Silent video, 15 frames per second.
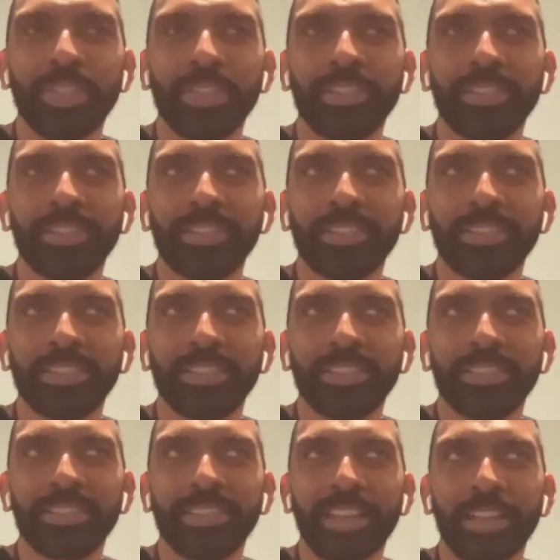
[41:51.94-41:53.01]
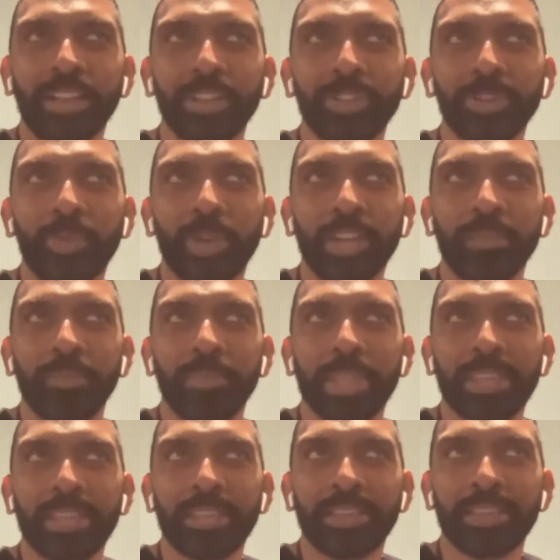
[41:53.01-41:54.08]
This I also want to
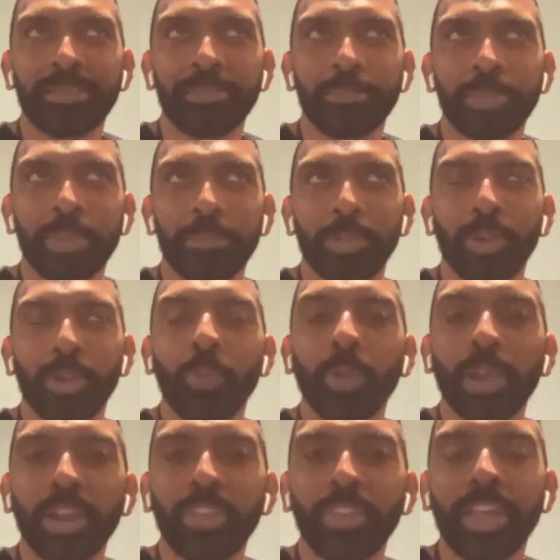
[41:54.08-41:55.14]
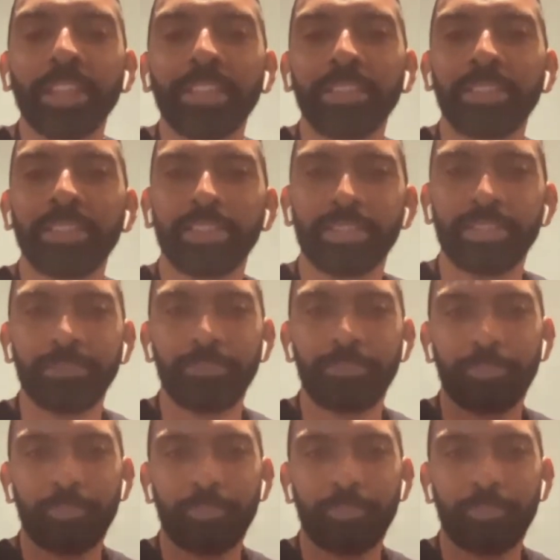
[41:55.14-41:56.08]
make people aware that this